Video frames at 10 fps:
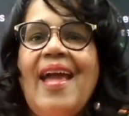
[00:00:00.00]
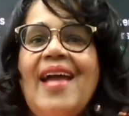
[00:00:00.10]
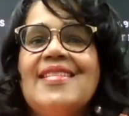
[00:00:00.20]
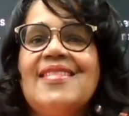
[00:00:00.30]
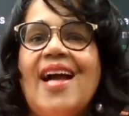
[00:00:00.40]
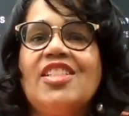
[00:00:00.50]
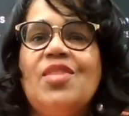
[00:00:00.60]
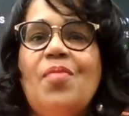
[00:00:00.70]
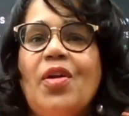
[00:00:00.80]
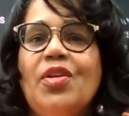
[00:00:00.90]
As
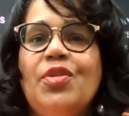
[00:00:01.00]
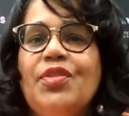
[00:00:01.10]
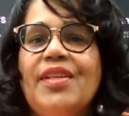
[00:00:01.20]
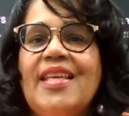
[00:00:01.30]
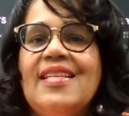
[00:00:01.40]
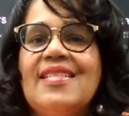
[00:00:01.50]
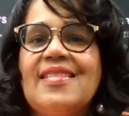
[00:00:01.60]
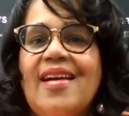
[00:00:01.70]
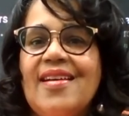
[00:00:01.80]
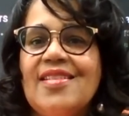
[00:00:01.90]
Dr. Martin Luther King
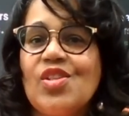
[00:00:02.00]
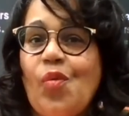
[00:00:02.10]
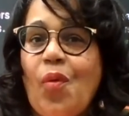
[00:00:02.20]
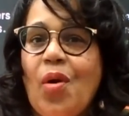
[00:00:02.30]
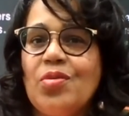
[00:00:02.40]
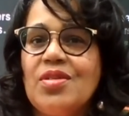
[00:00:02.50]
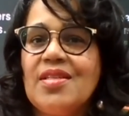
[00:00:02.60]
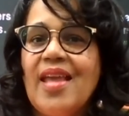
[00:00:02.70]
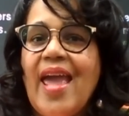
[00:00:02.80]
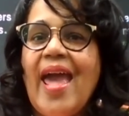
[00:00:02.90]
says,
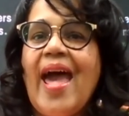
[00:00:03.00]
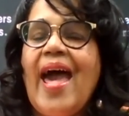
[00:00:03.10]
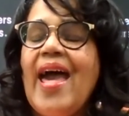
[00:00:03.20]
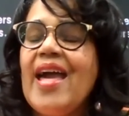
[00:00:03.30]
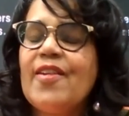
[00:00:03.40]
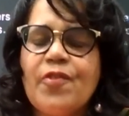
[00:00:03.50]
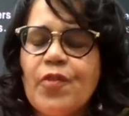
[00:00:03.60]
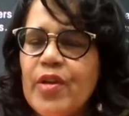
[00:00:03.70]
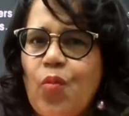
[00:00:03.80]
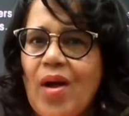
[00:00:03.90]
quote,
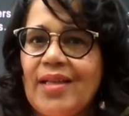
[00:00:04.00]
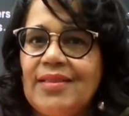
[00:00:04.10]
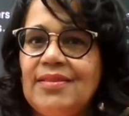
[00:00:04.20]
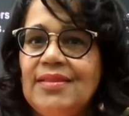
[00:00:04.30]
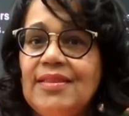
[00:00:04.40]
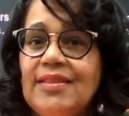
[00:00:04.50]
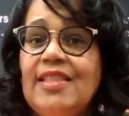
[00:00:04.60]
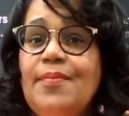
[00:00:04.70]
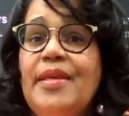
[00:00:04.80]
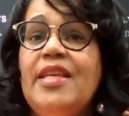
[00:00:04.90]
everyone
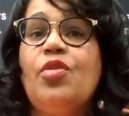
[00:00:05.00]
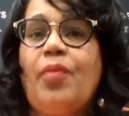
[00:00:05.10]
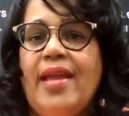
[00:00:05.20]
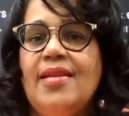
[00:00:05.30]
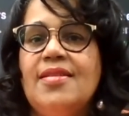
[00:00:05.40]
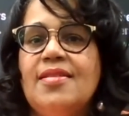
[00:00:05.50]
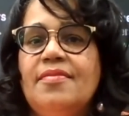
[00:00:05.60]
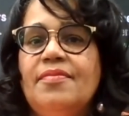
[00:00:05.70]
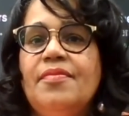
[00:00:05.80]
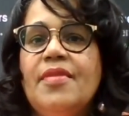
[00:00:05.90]
can be great
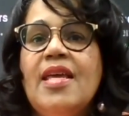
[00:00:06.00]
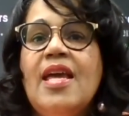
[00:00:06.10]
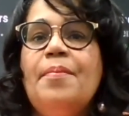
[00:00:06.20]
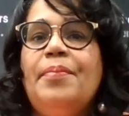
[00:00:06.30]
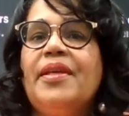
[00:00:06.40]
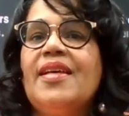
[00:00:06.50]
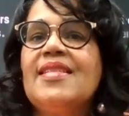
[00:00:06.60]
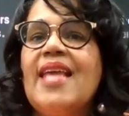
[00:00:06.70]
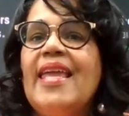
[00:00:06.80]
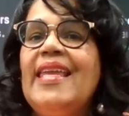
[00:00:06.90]

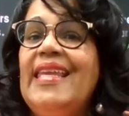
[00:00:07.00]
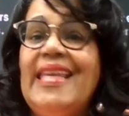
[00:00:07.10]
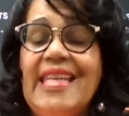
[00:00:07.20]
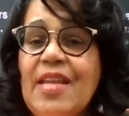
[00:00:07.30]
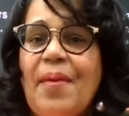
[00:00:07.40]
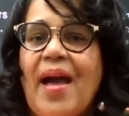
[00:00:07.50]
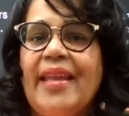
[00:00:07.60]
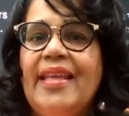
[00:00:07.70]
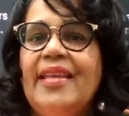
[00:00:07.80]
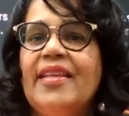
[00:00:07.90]
because
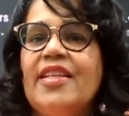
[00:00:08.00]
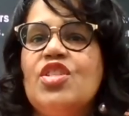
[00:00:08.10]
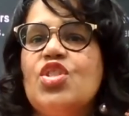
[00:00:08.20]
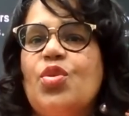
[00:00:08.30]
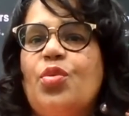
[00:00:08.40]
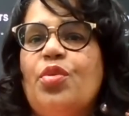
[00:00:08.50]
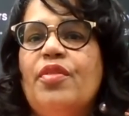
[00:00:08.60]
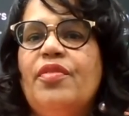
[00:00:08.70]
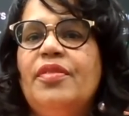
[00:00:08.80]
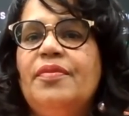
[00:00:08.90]
anybody can
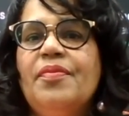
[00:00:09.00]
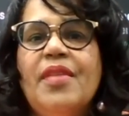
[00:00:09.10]
serve.